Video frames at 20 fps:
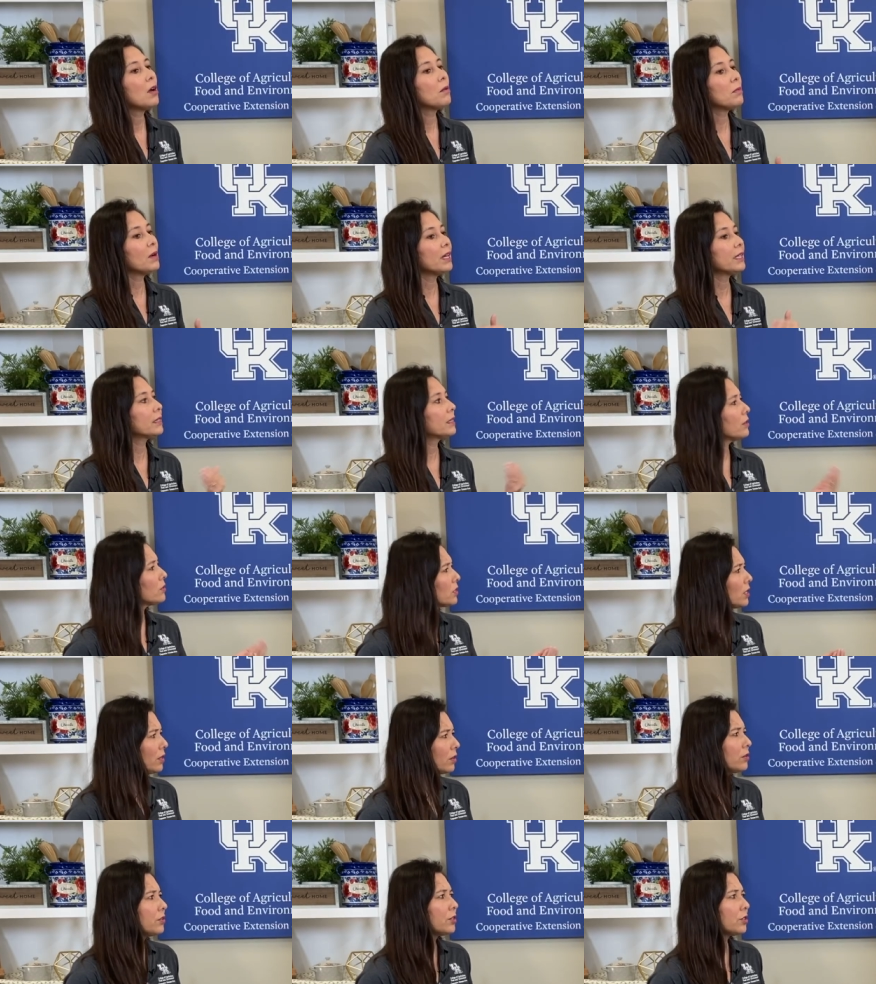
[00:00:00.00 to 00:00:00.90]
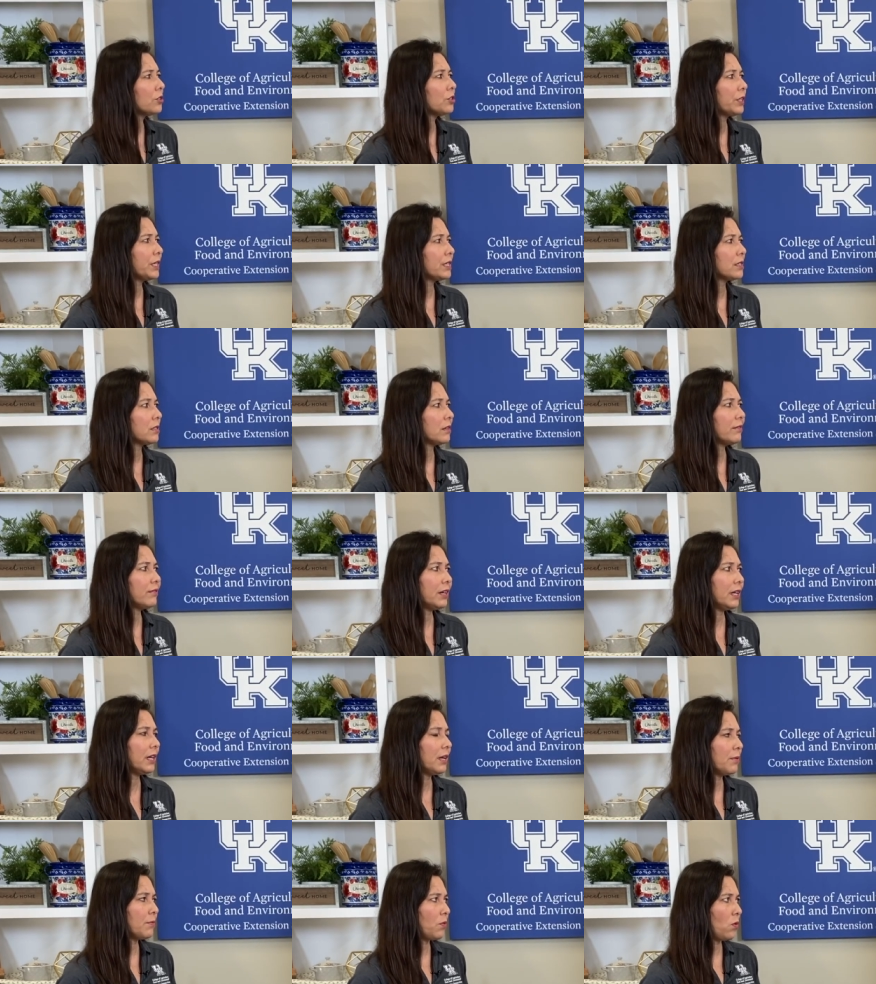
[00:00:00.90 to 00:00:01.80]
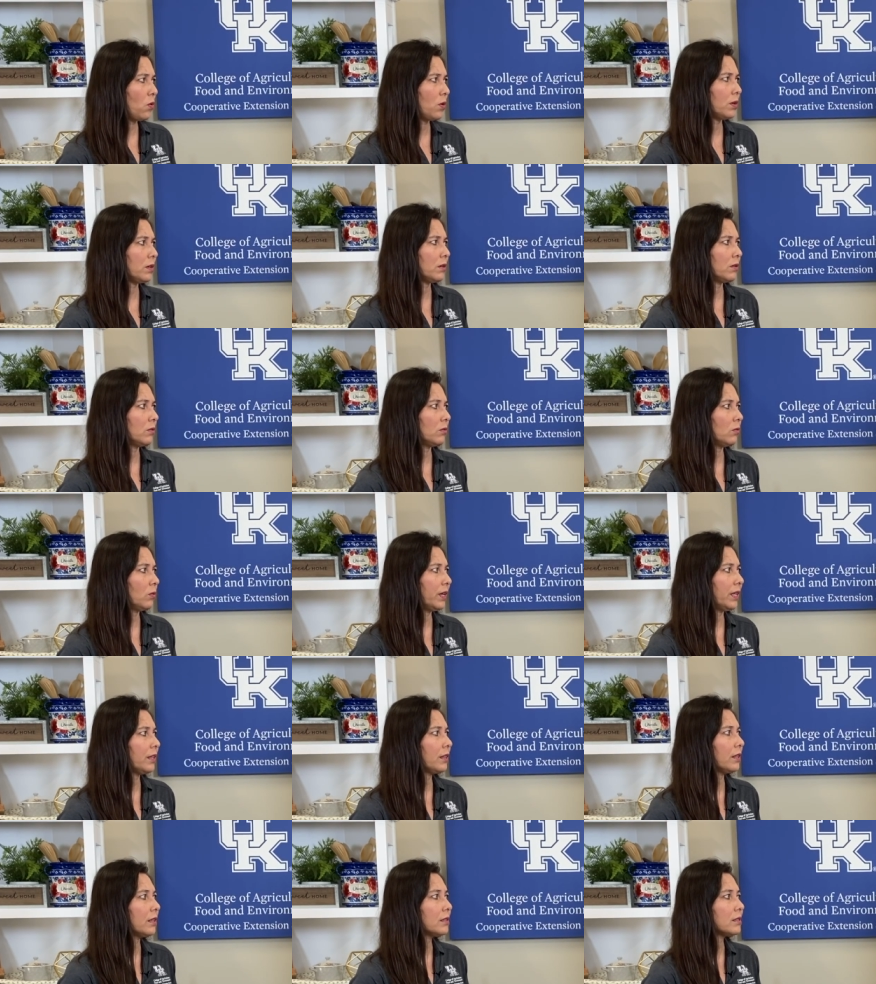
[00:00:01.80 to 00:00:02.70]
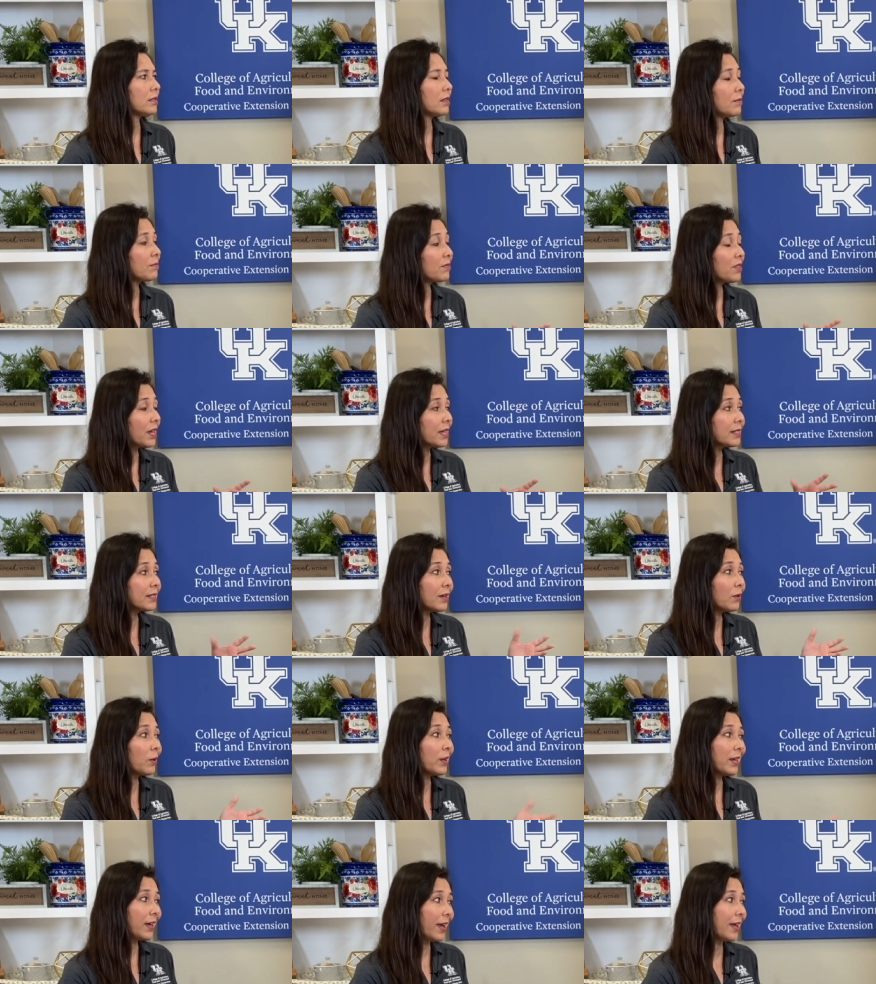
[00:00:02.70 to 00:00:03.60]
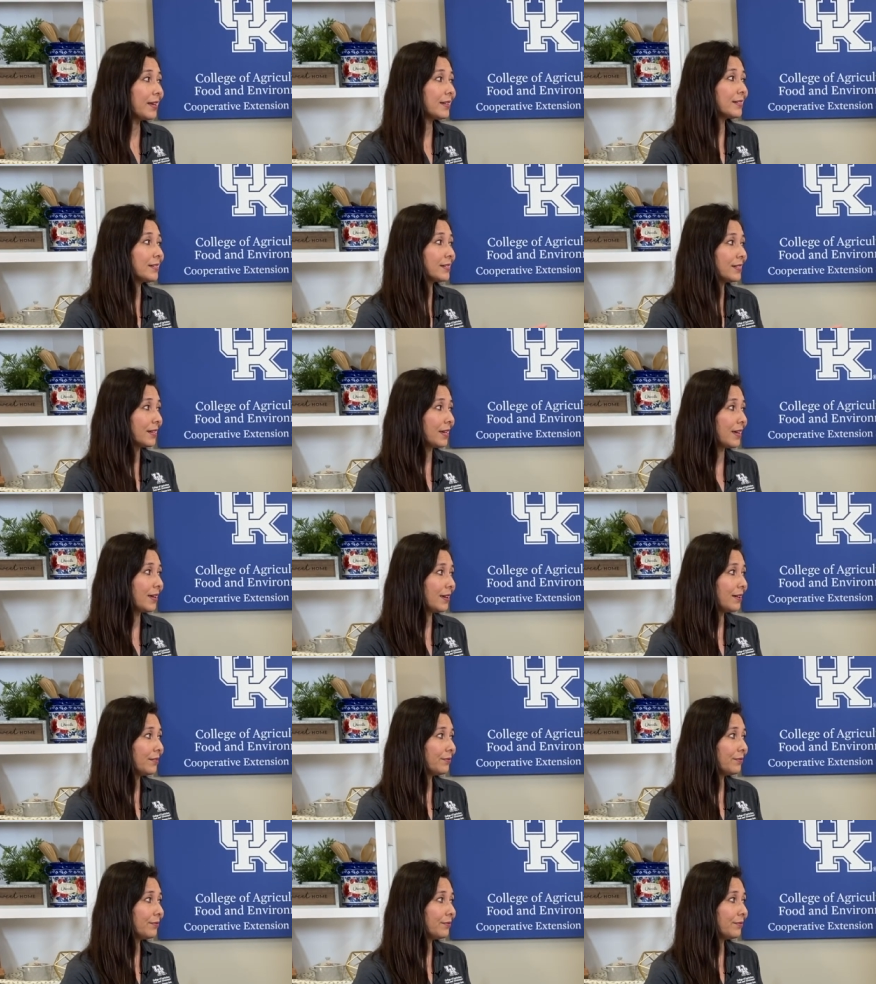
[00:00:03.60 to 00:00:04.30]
But those other nutrients are very important with some things that we can't see.